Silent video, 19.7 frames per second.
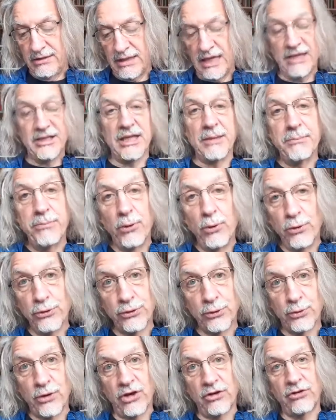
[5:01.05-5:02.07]
And the
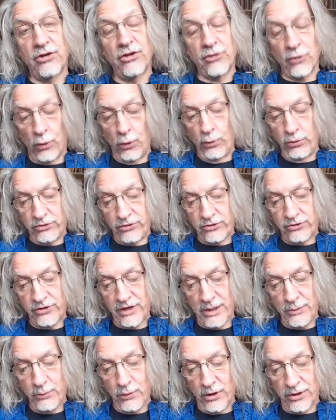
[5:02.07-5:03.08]
important question is always the
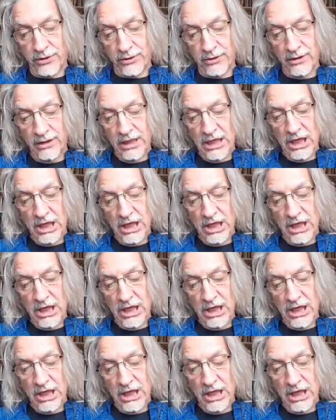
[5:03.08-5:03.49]
same one.